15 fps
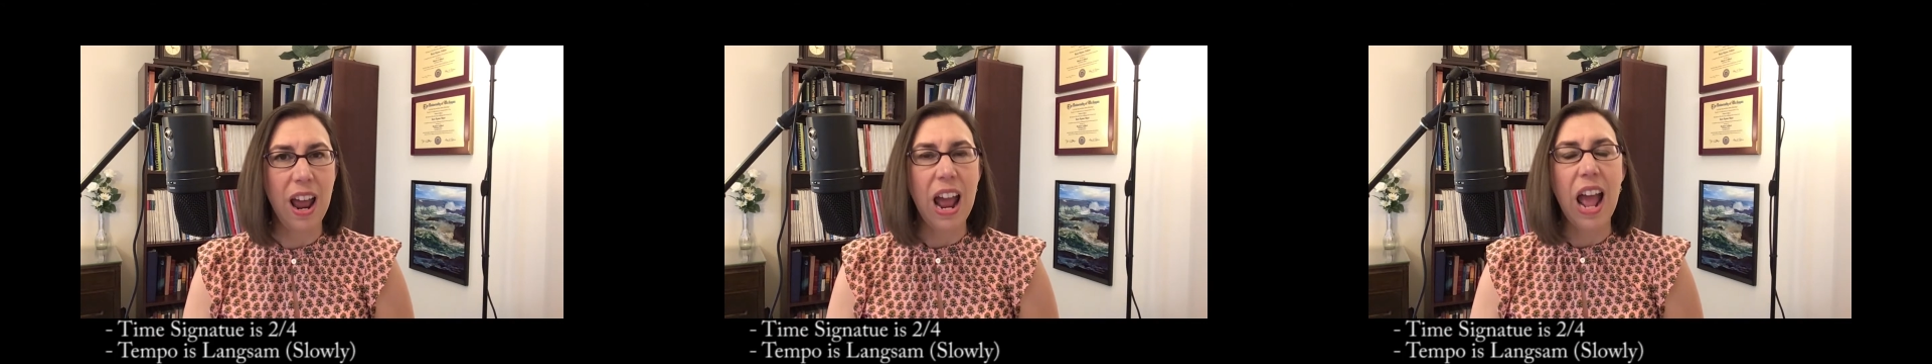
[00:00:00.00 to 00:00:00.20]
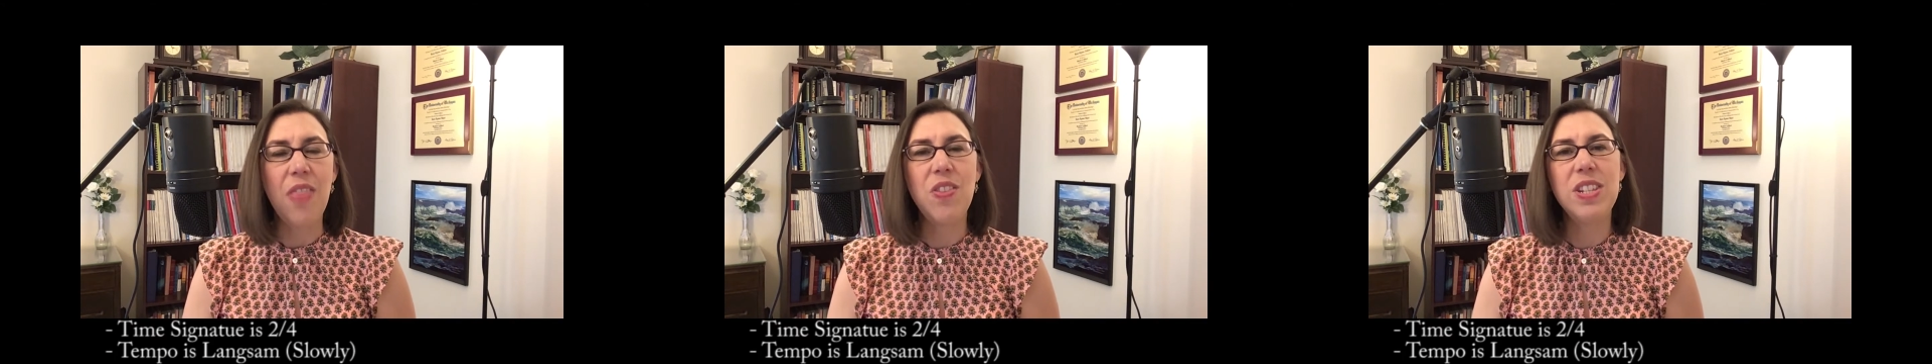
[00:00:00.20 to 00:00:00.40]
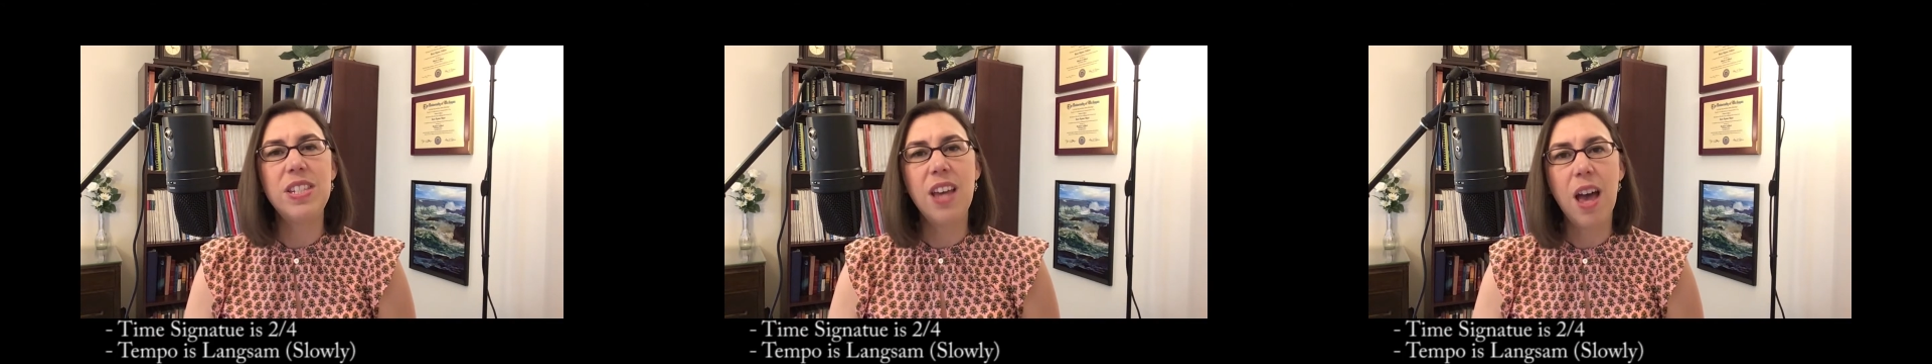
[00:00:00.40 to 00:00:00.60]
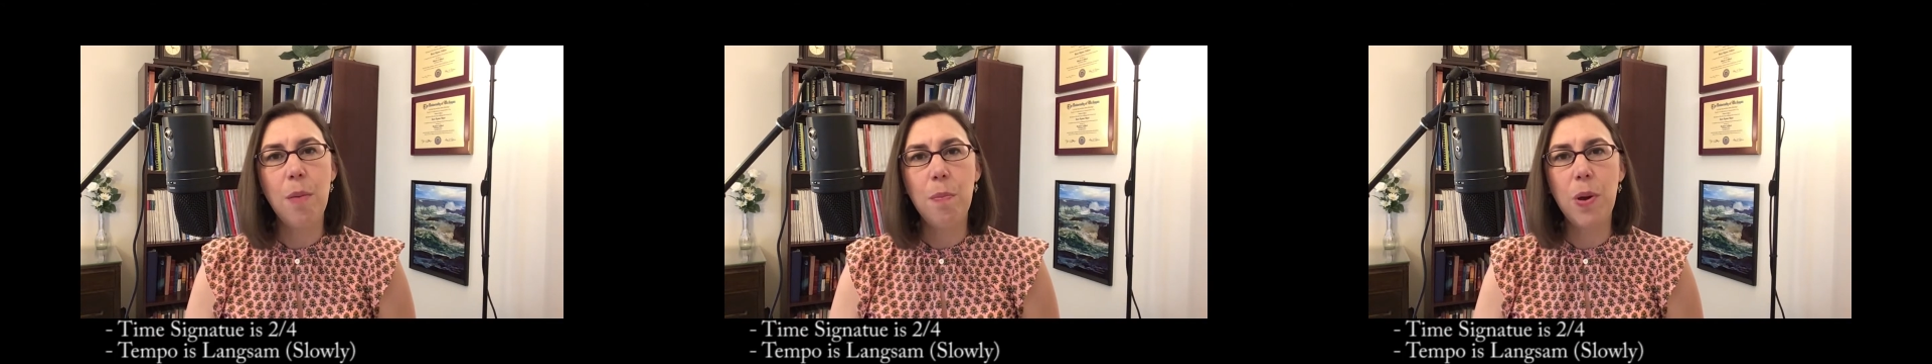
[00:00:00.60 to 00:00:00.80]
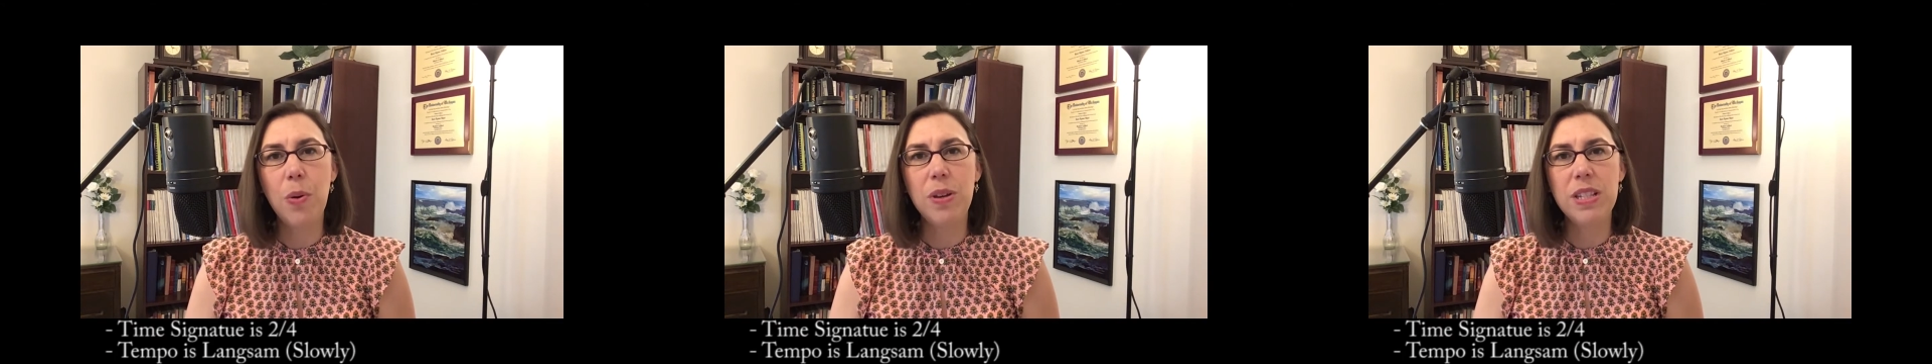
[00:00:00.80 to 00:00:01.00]
and the
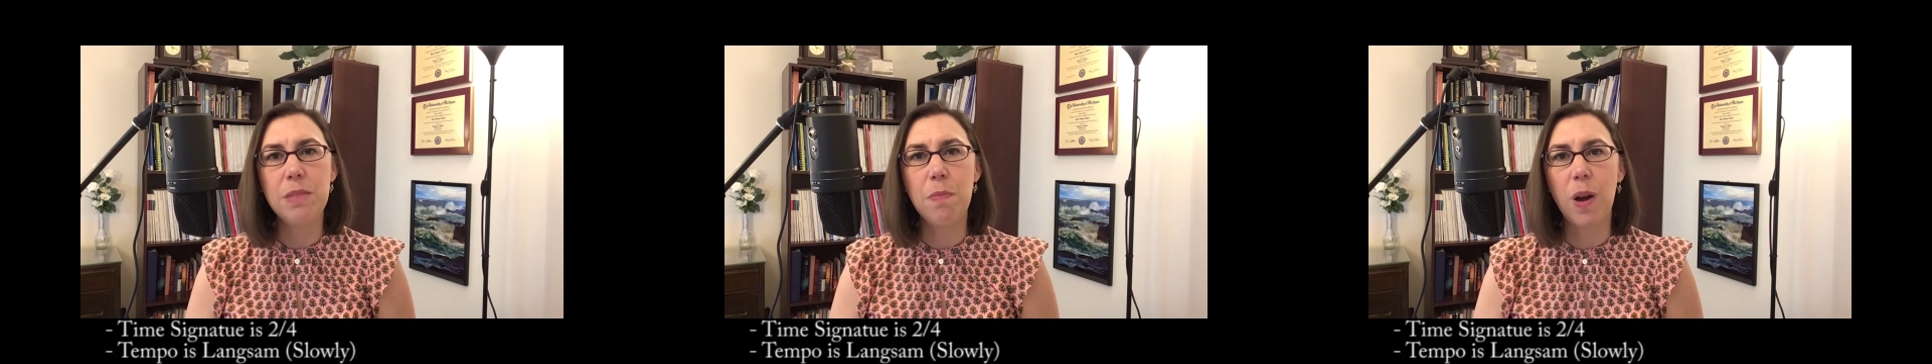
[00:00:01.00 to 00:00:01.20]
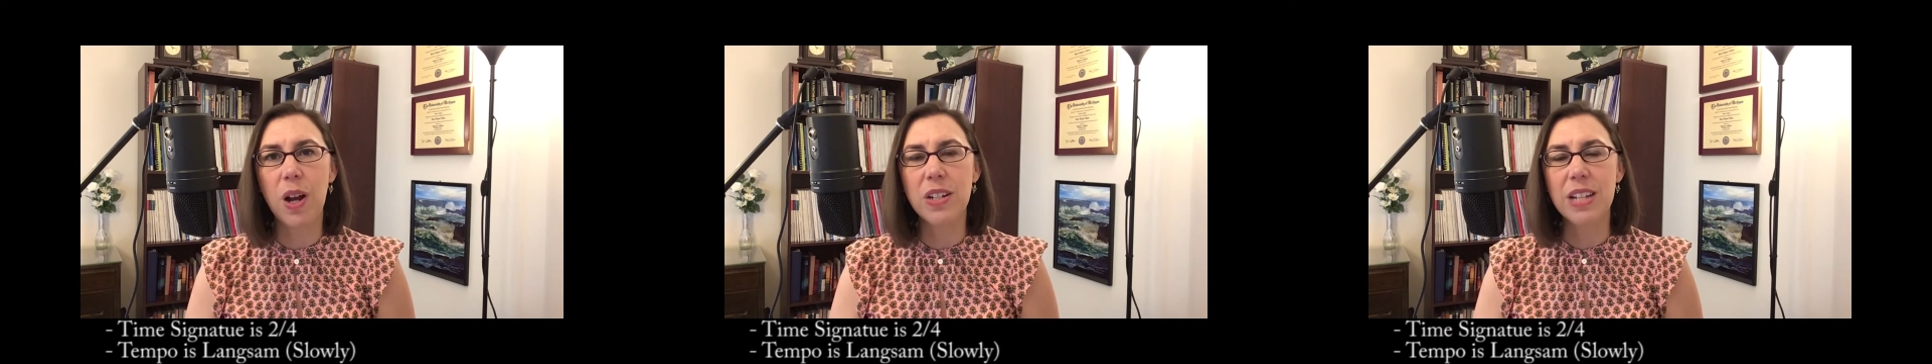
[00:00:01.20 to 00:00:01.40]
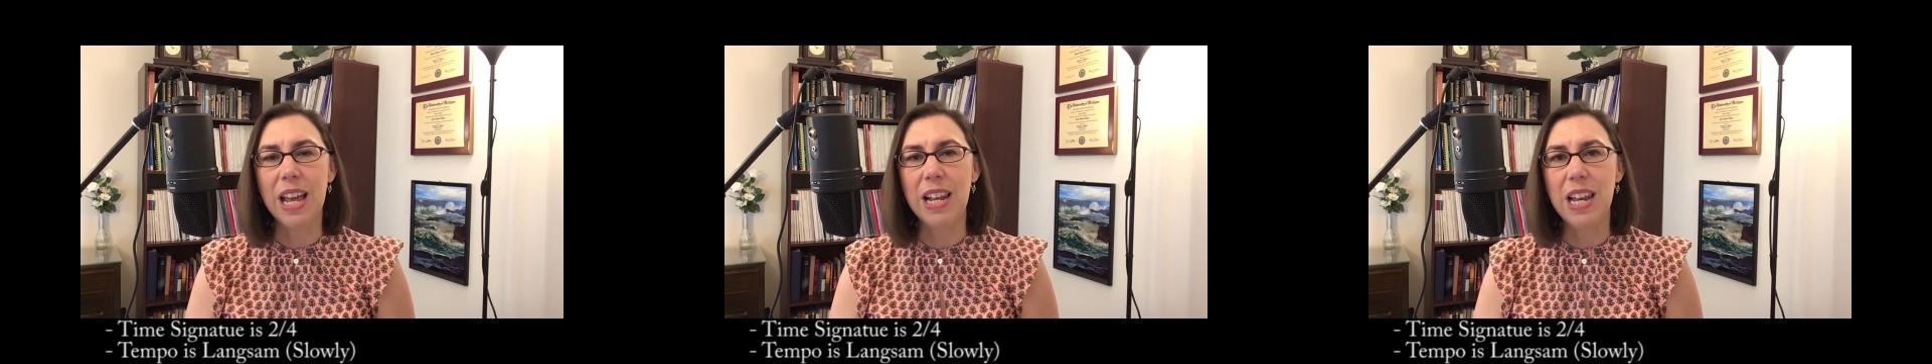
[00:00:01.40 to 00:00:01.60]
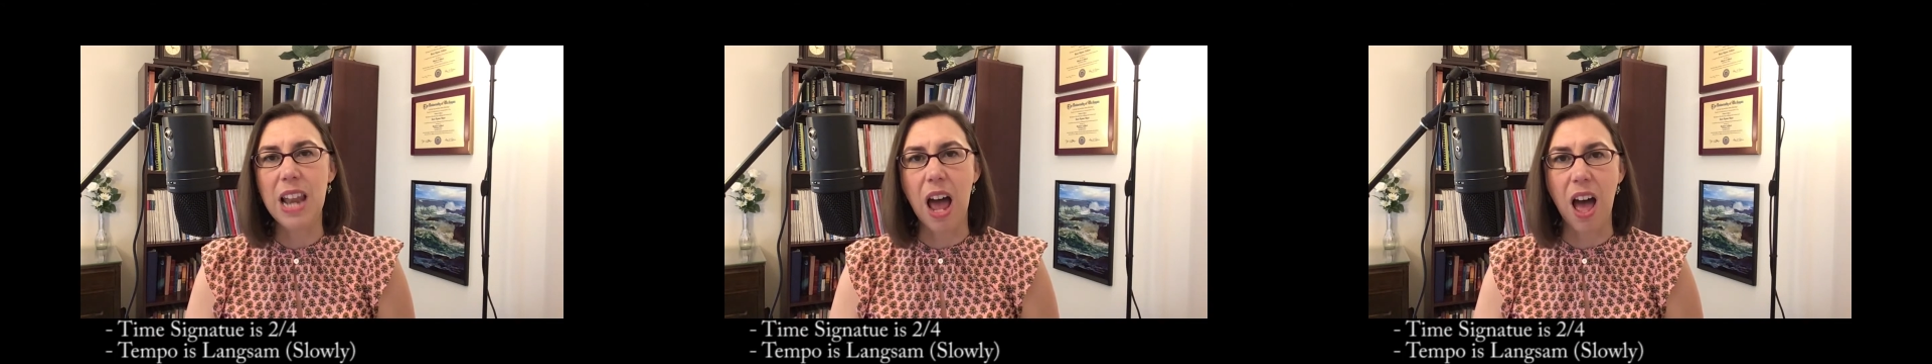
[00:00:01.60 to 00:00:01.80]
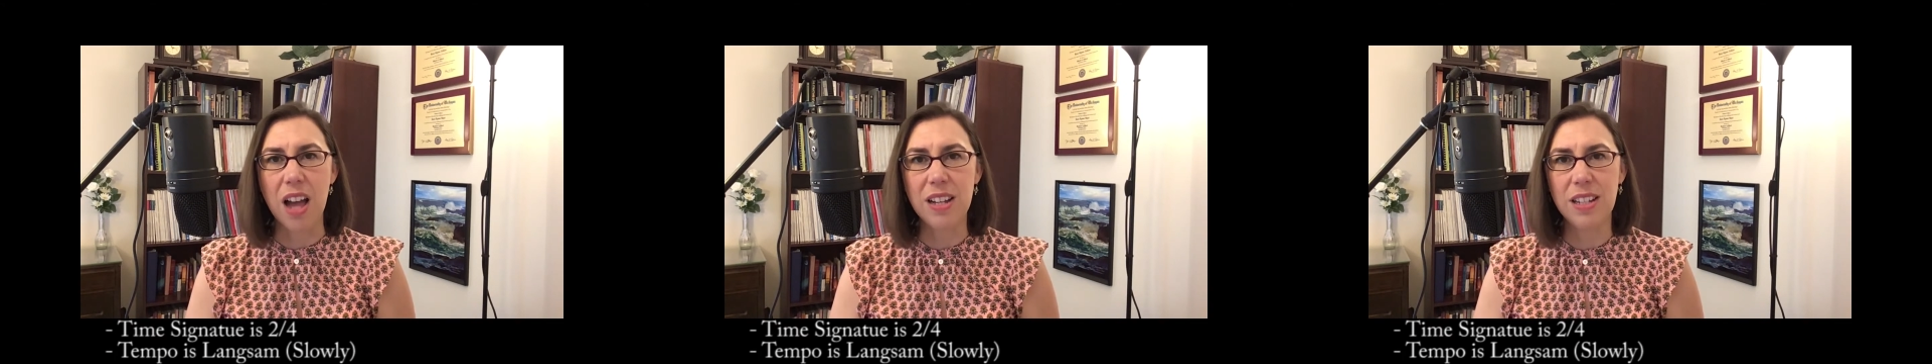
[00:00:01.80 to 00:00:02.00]
tempo is marked
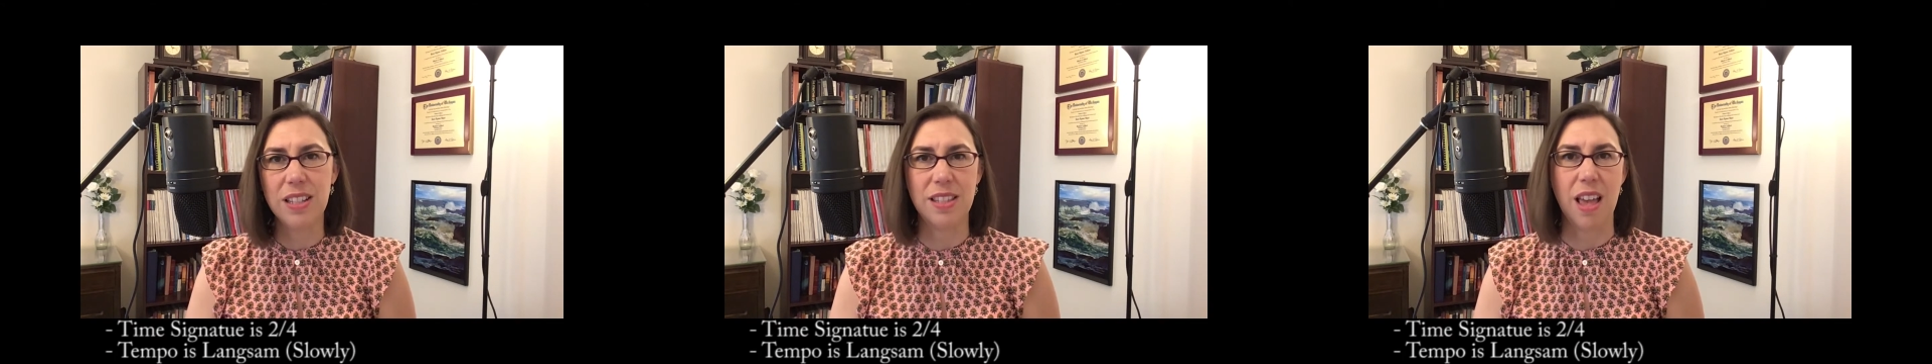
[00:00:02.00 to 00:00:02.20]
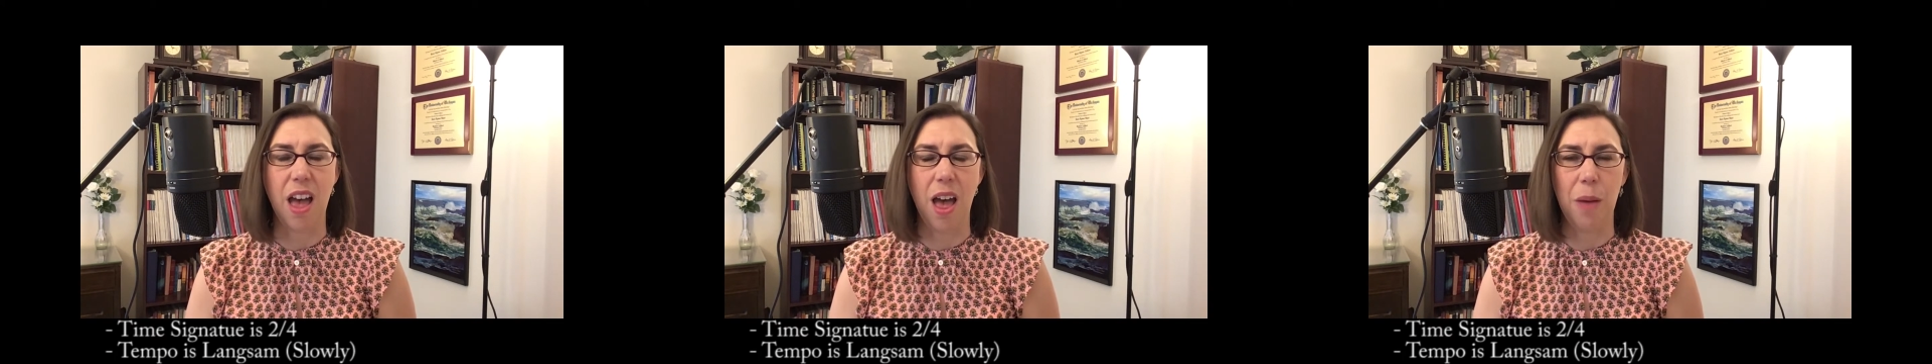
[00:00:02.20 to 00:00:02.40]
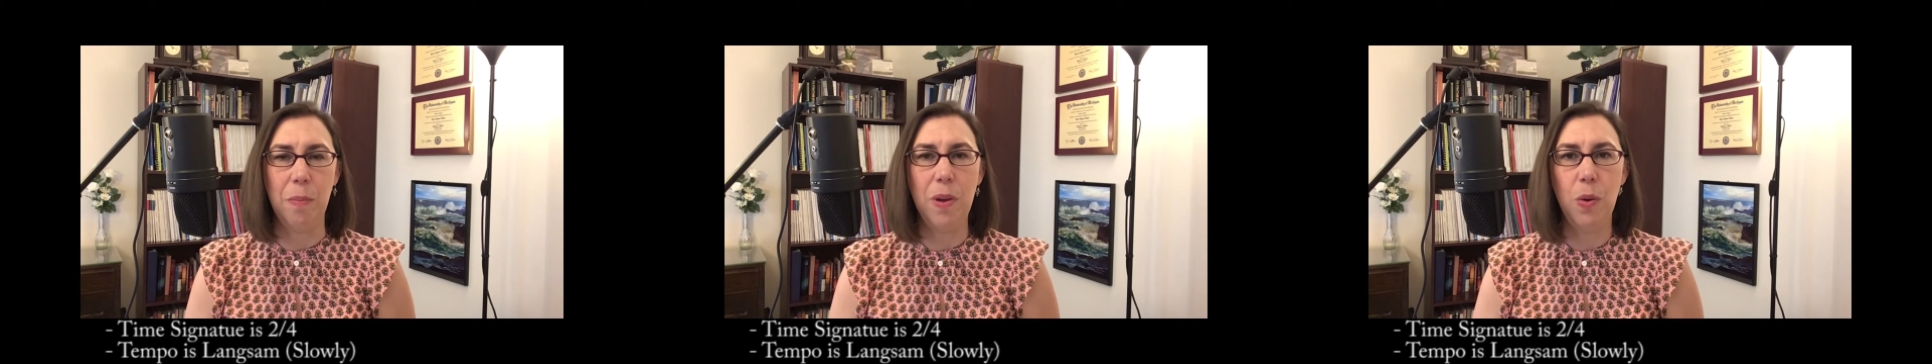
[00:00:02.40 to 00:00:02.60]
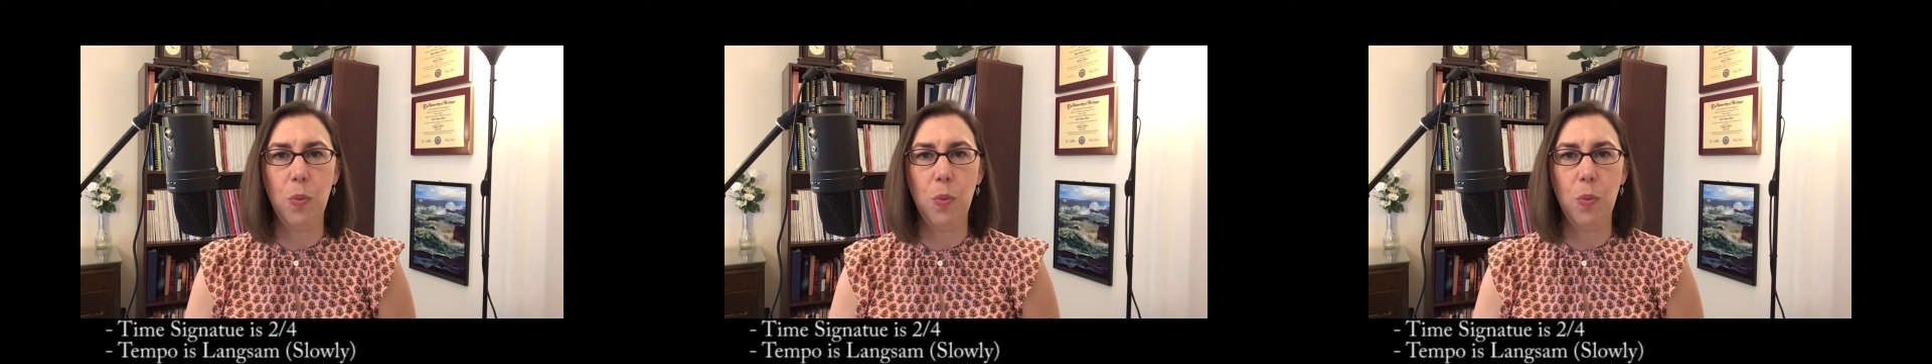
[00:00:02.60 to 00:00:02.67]
langsam,